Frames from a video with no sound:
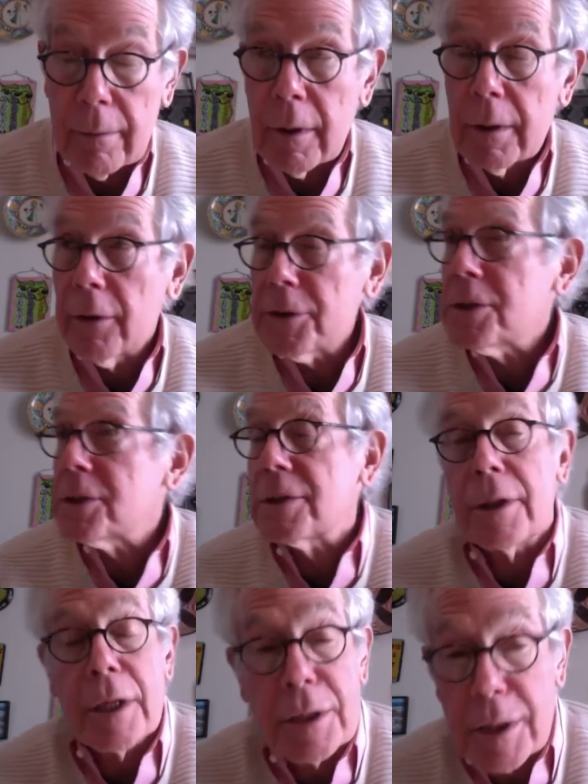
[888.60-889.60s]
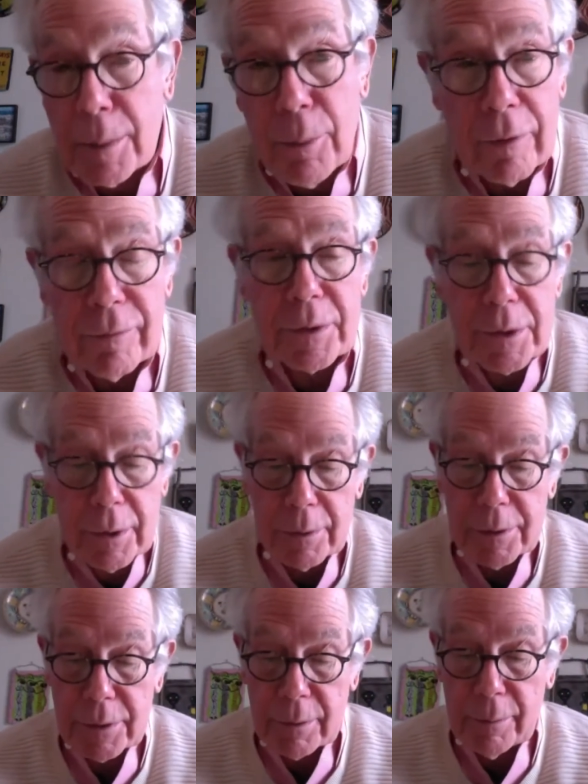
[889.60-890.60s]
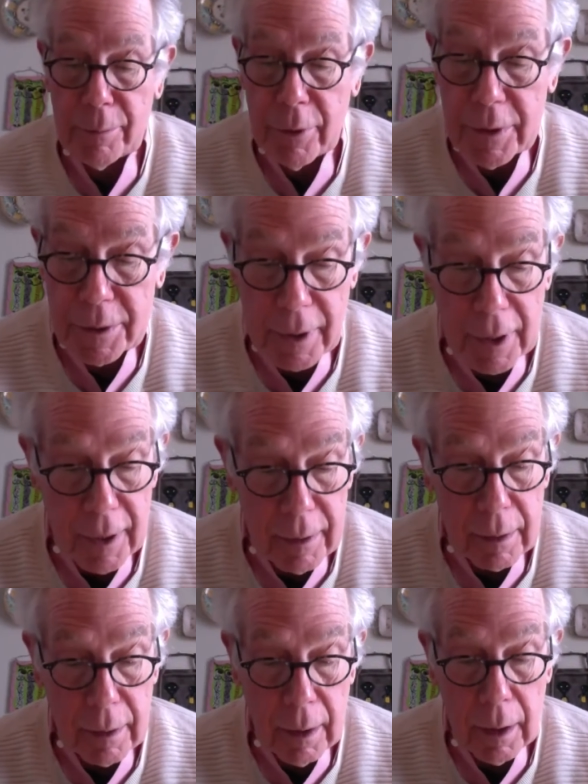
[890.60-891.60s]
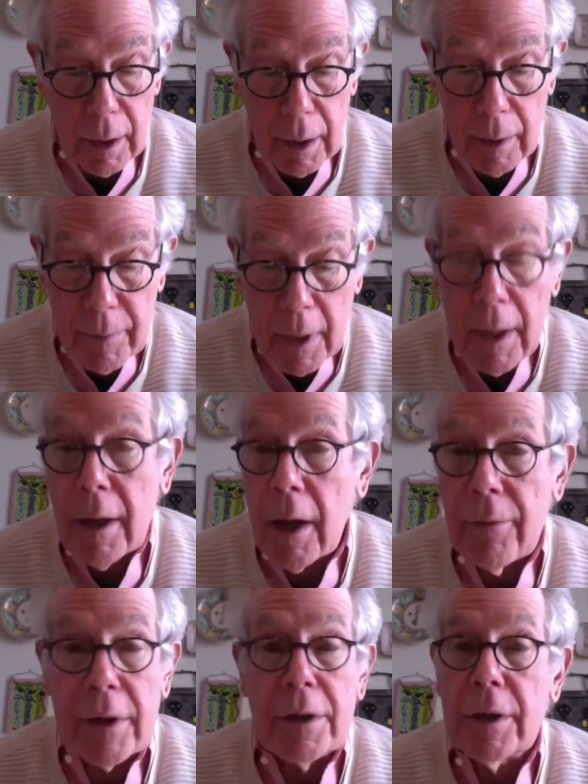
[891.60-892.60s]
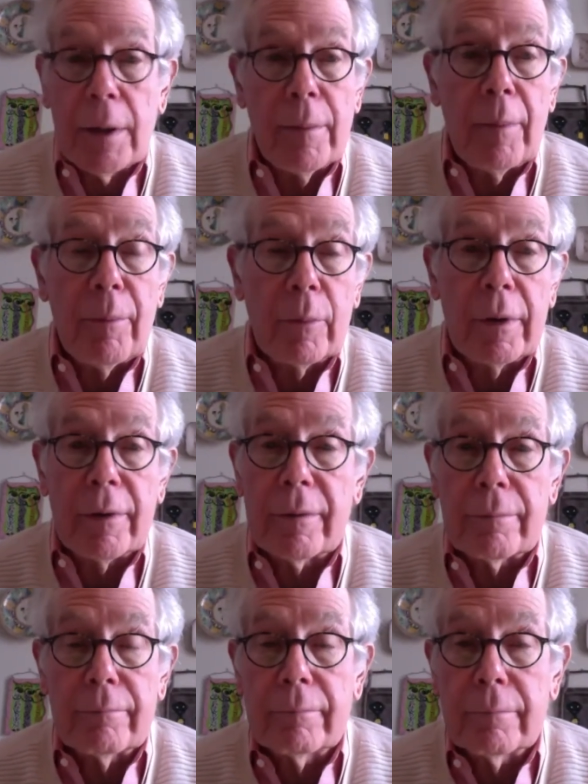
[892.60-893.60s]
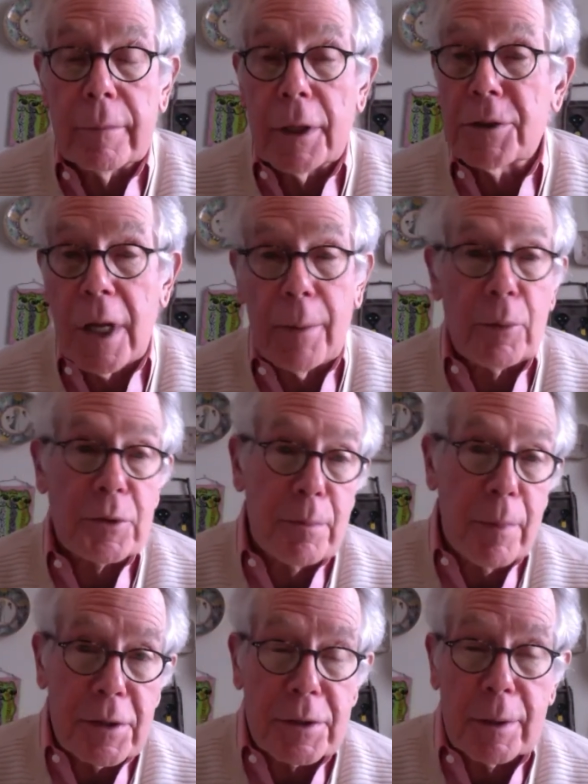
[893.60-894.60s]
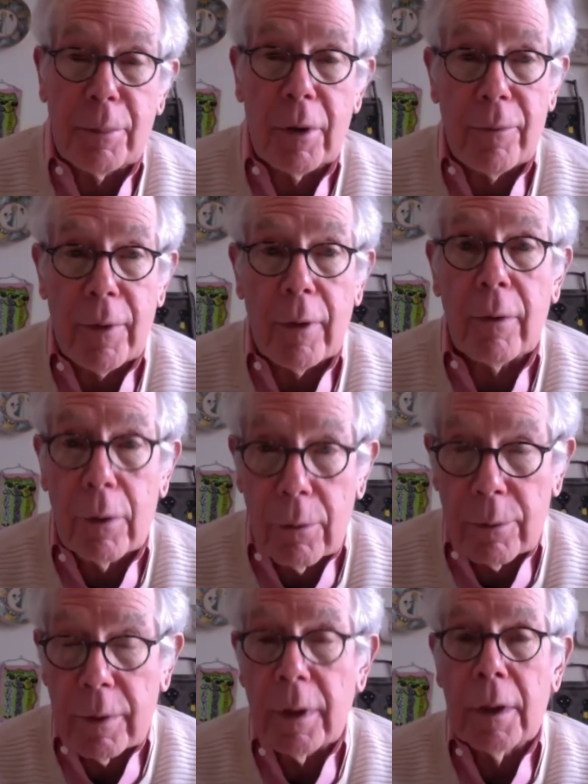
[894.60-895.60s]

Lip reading: Now, this is an easy point for students to appreciate, and they can come up with examples based upon their own